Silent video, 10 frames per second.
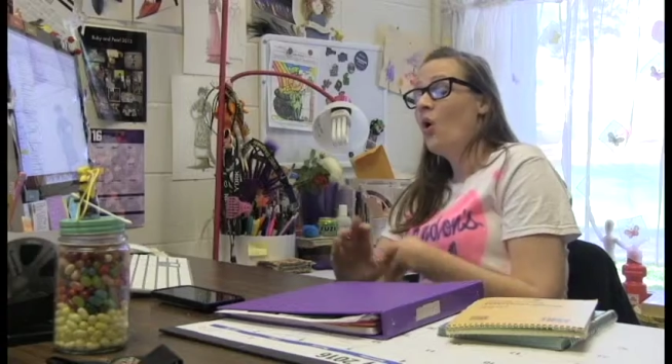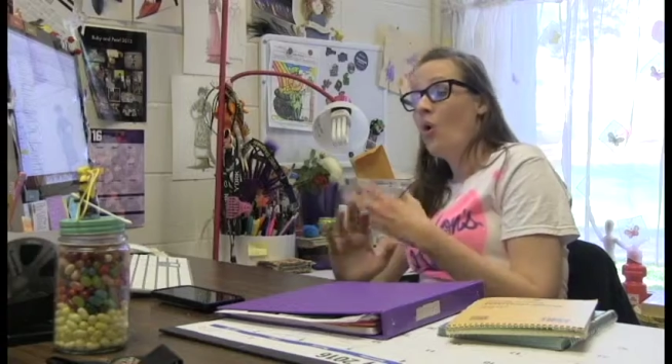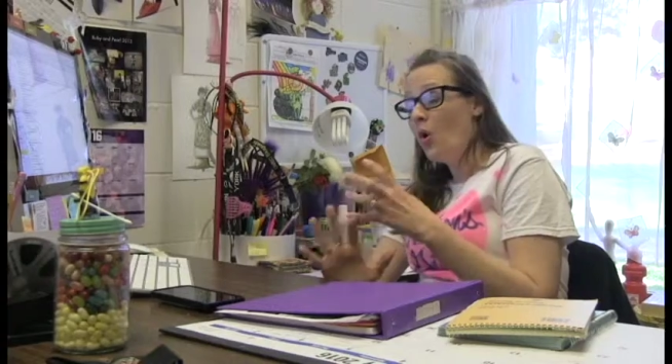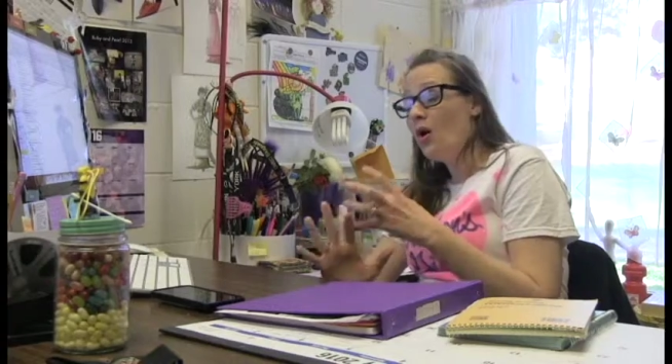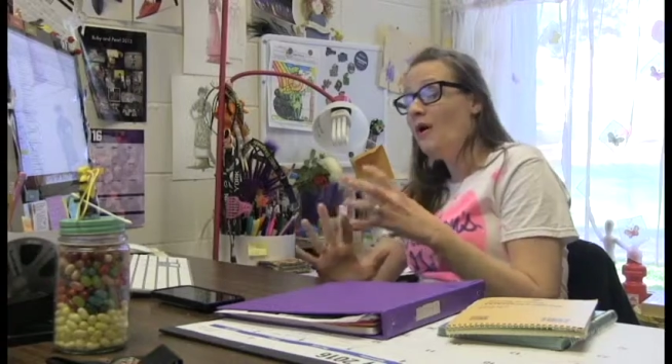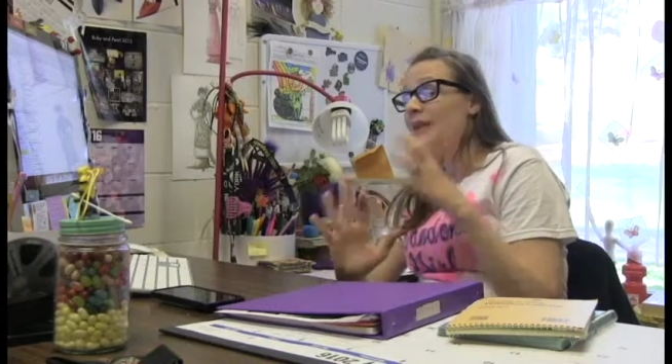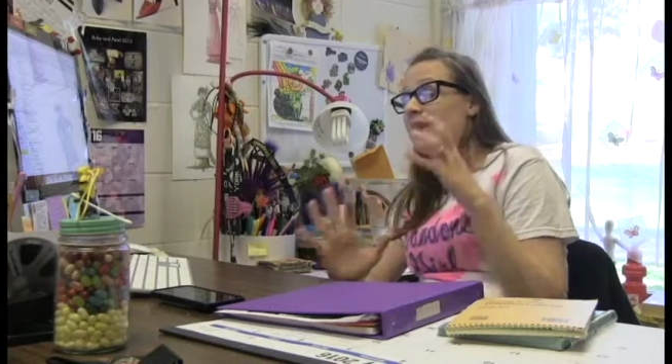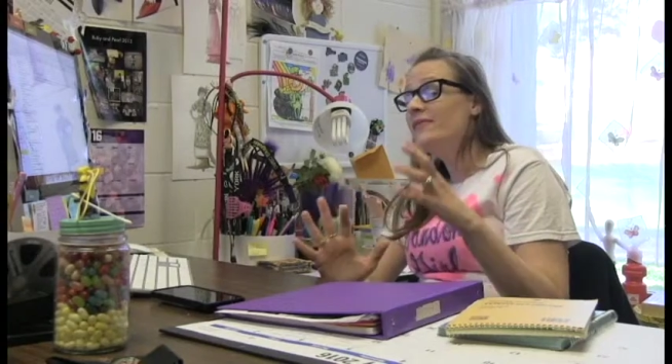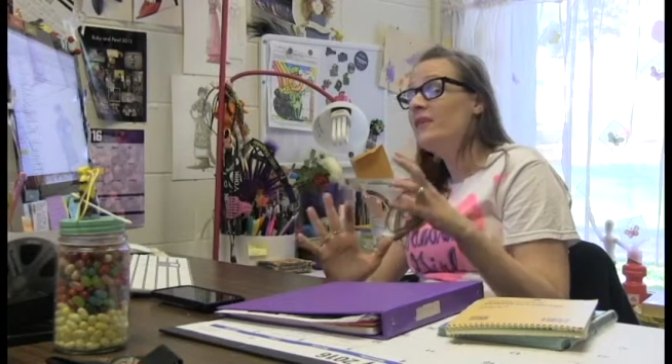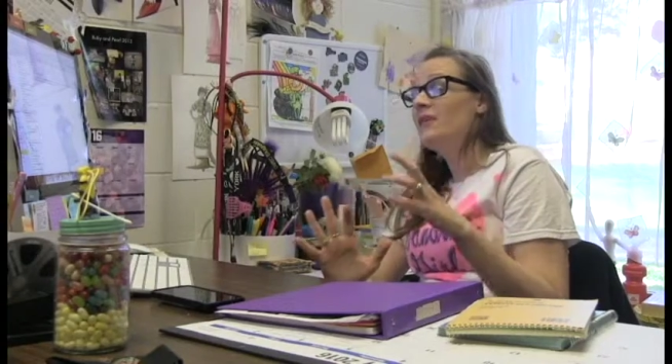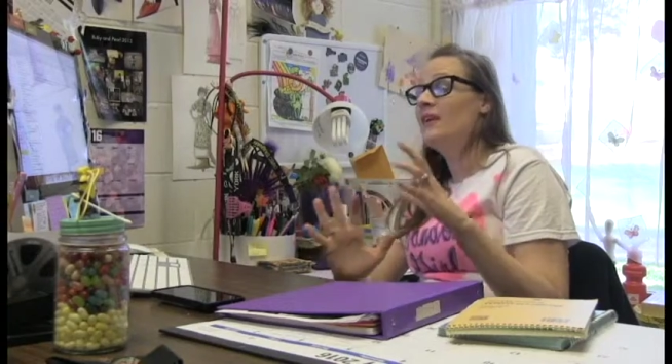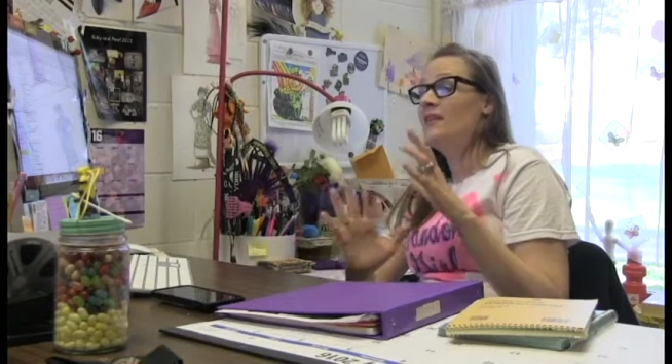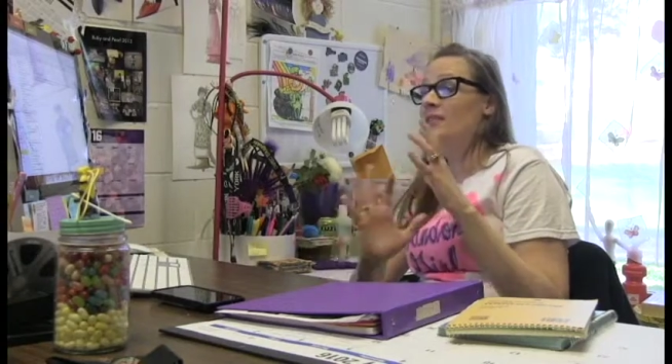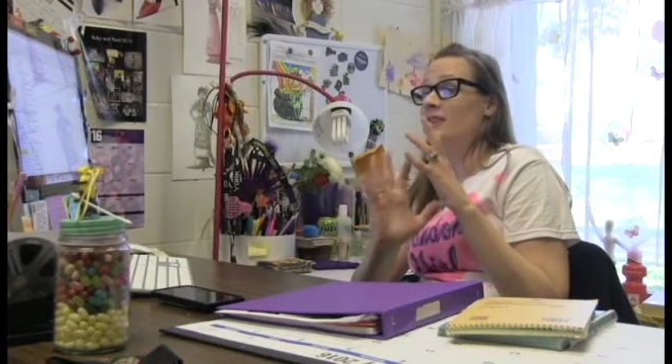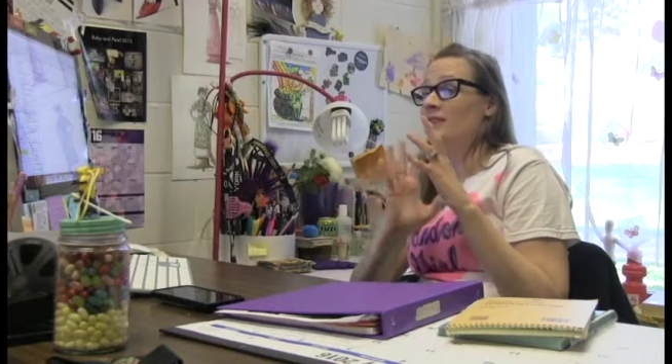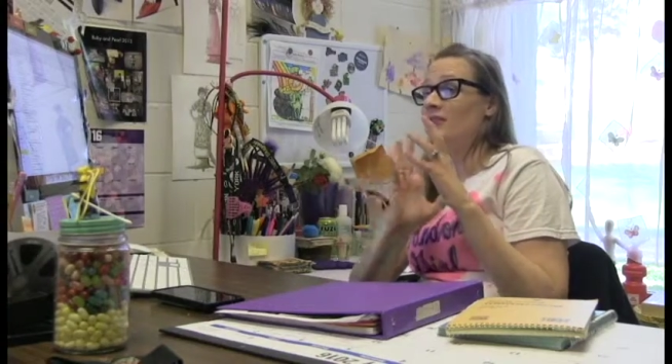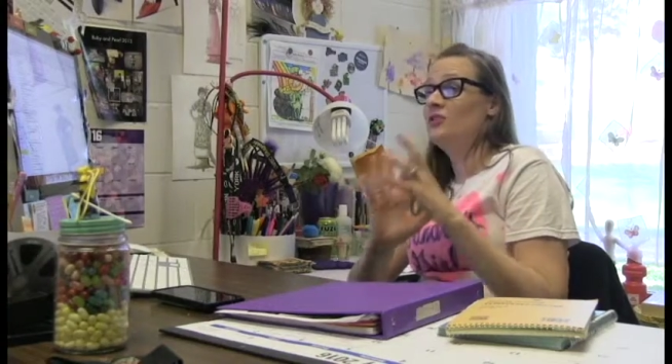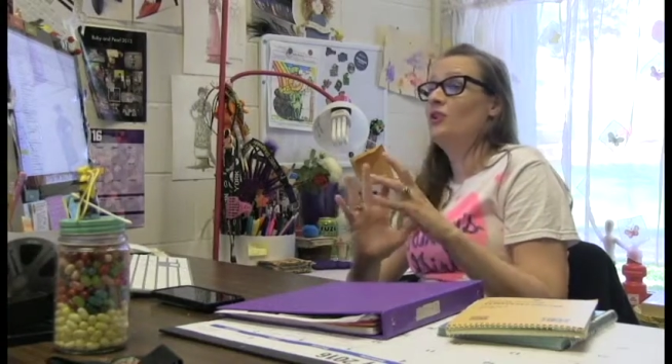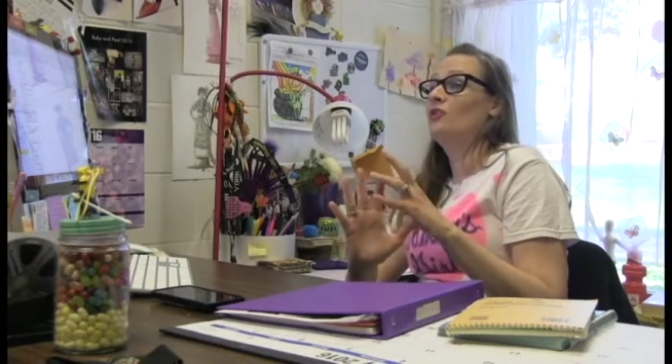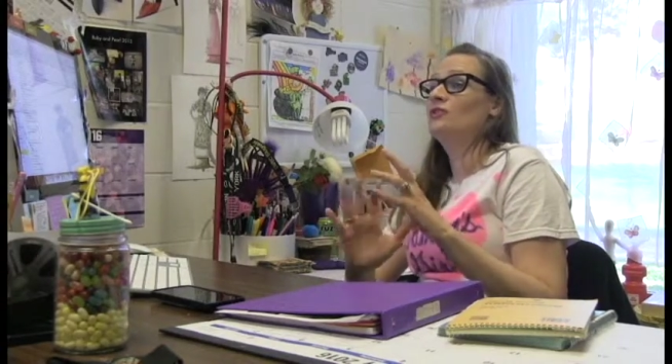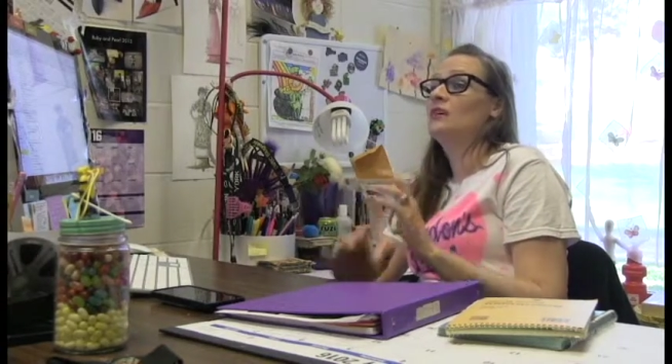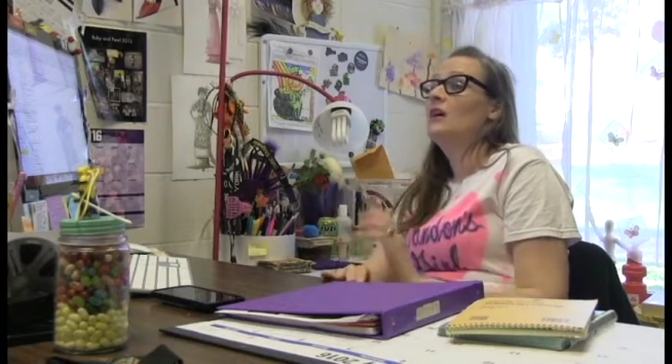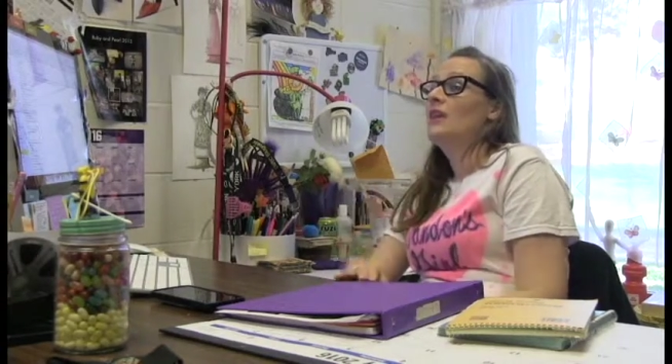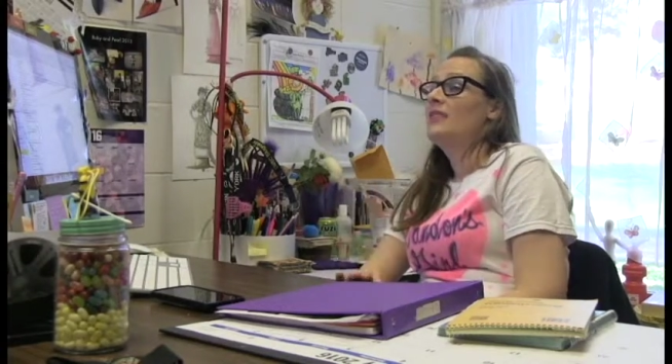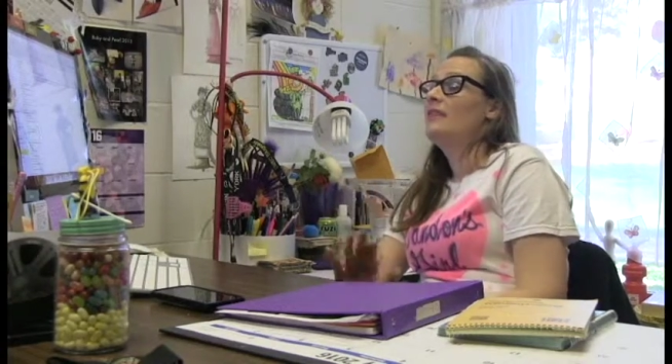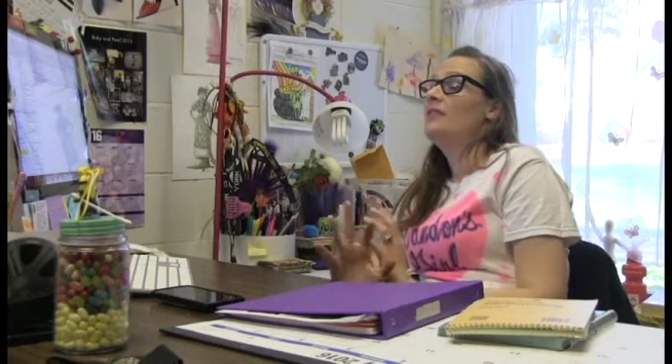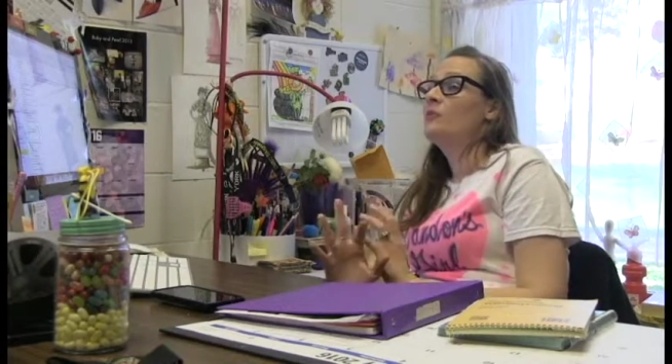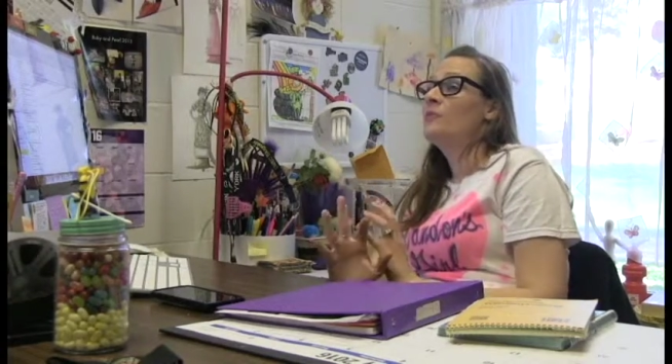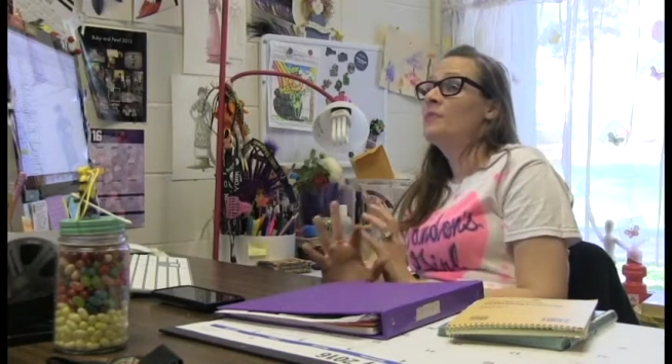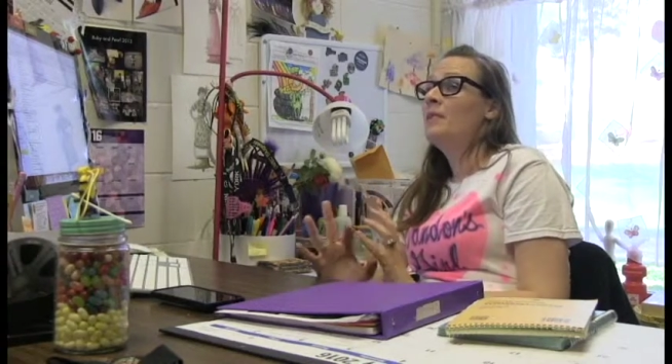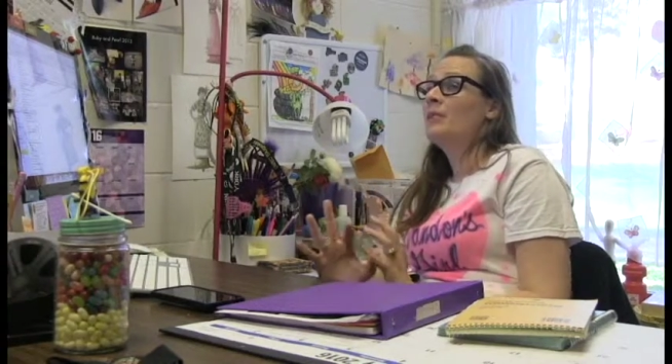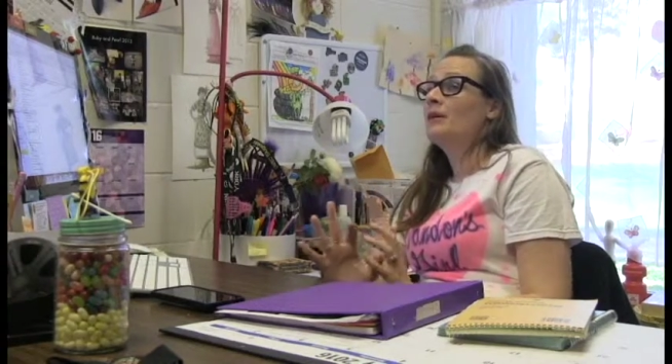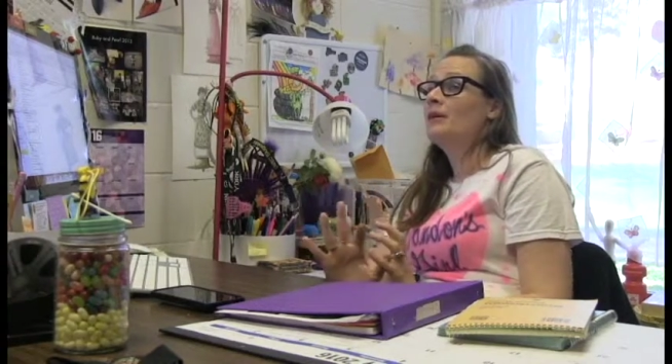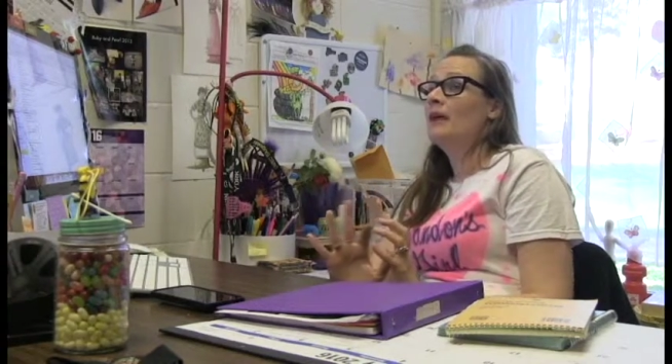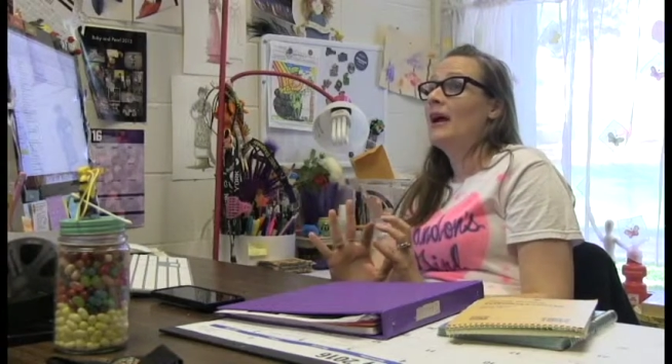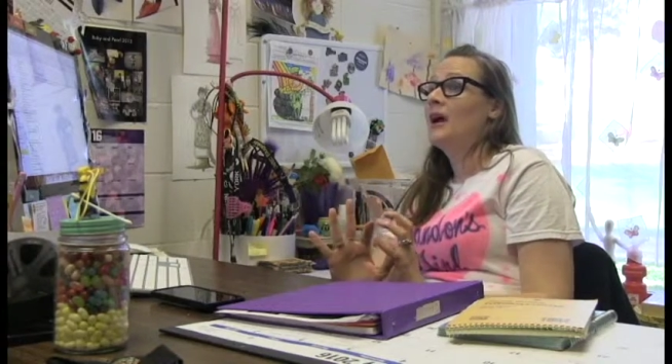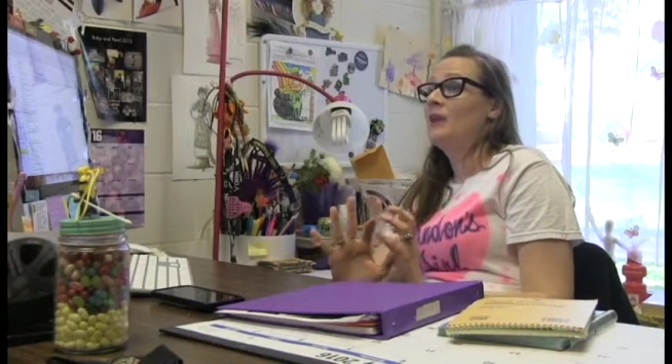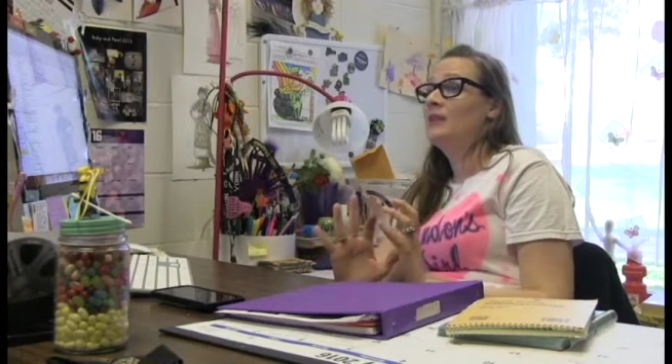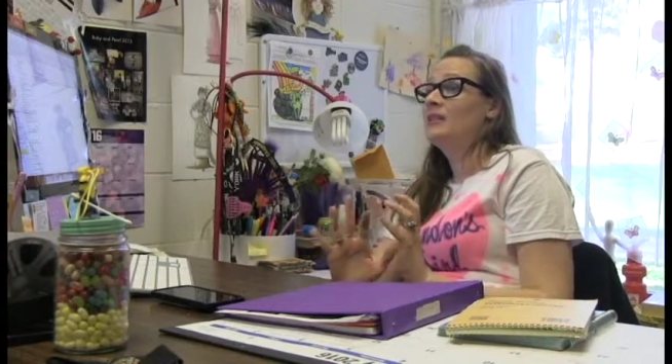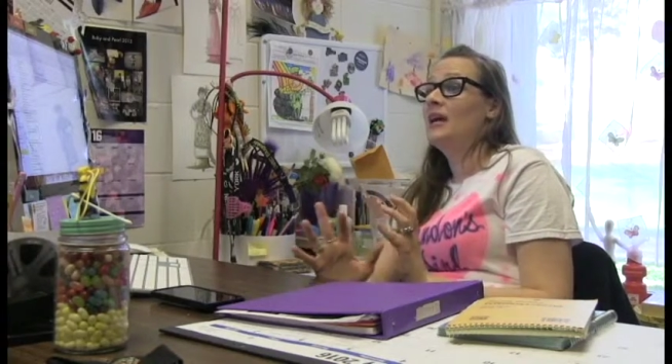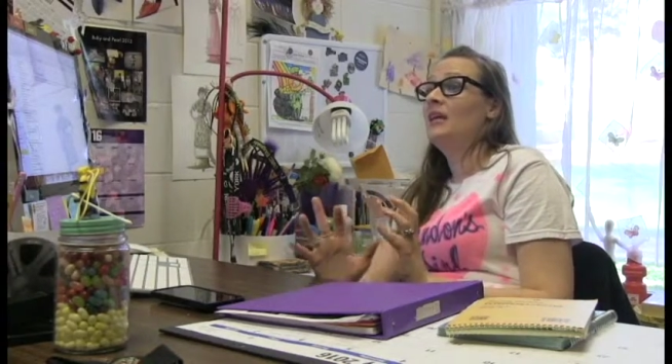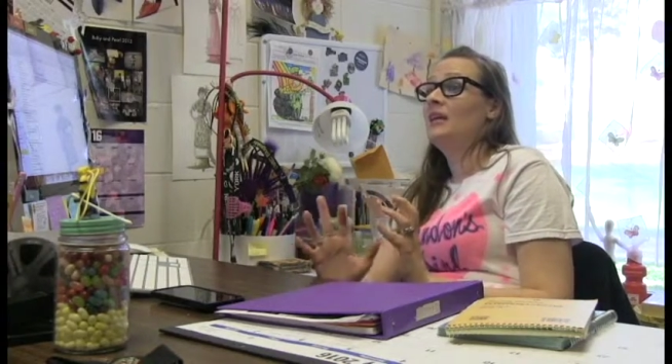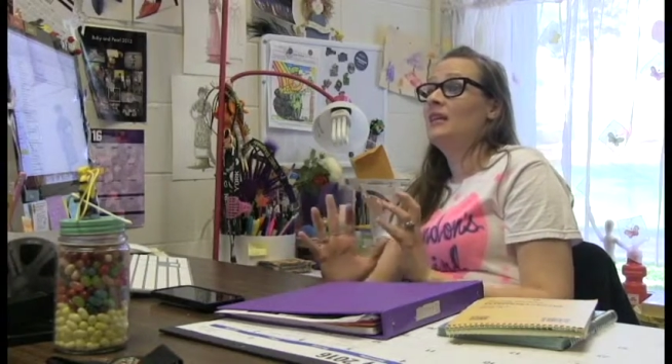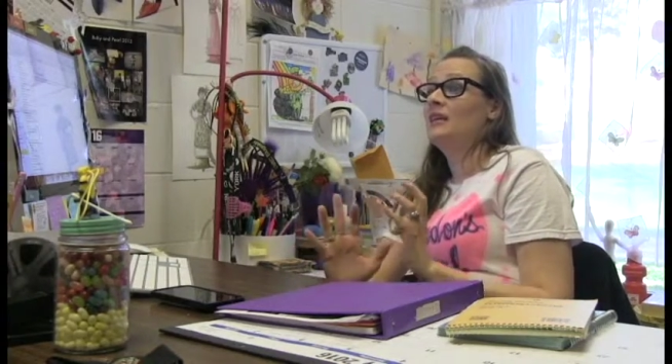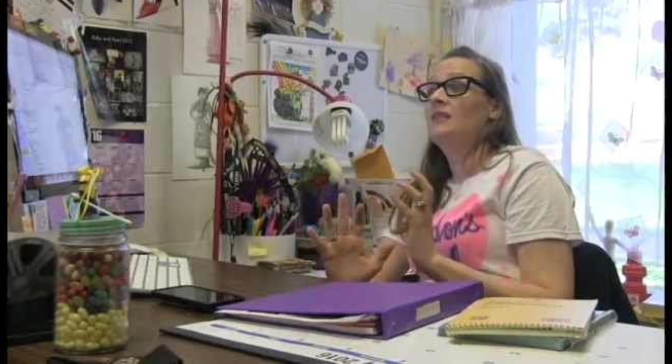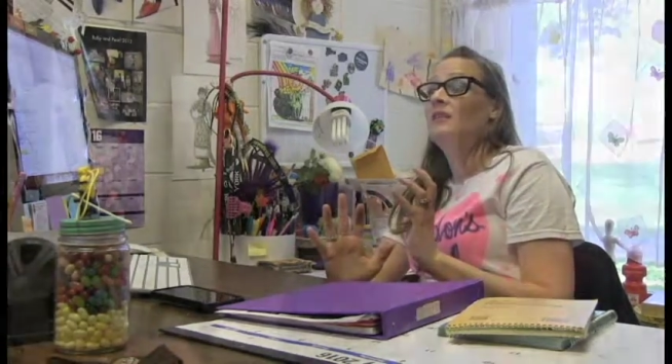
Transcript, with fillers: Or even if, if they don't, that they remember how exciting the,